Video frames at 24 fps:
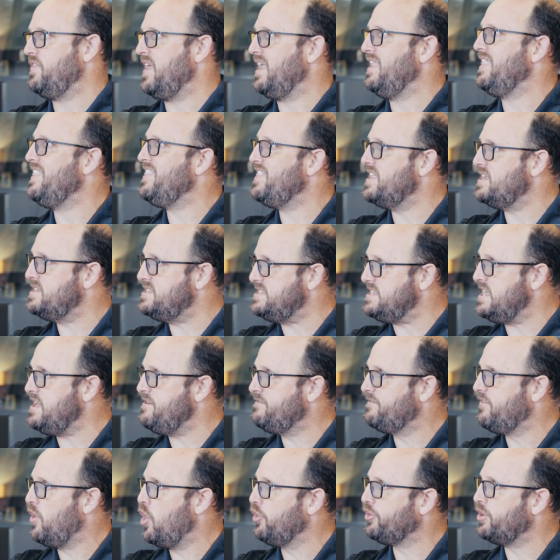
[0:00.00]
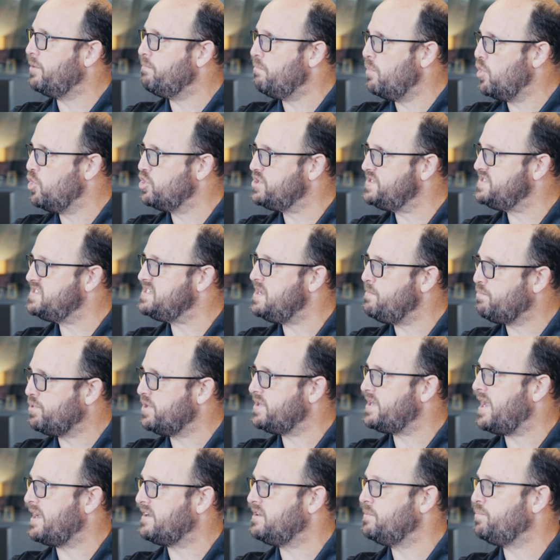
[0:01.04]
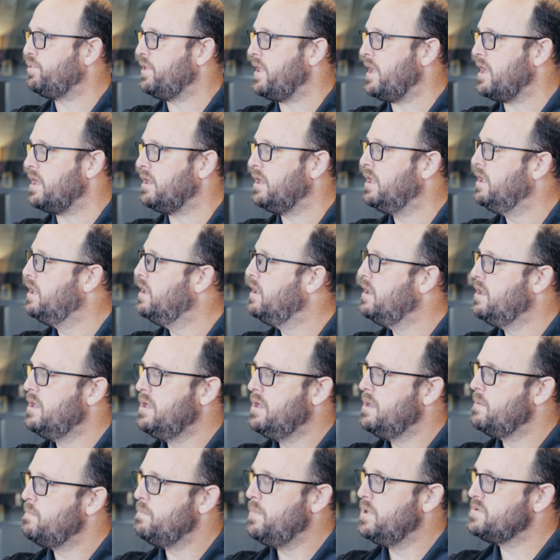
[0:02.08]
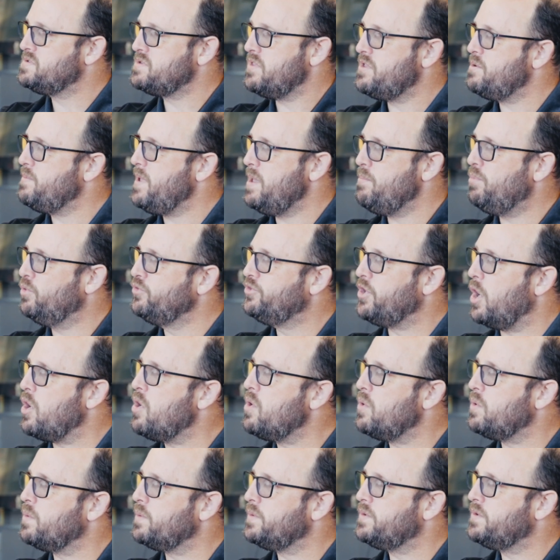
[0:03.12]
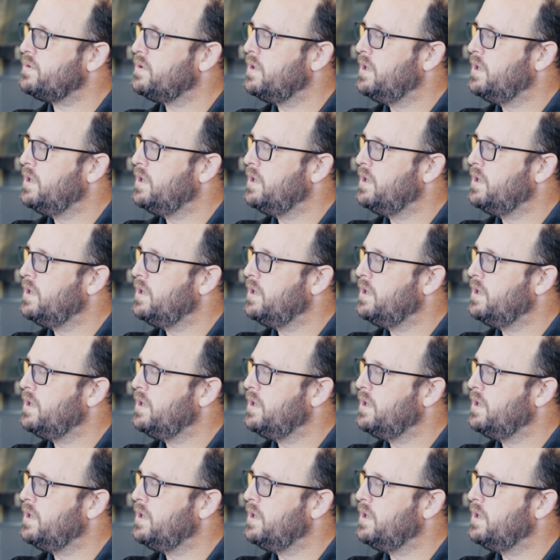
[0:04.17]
They need a default emergency protective plan. Most other people don't.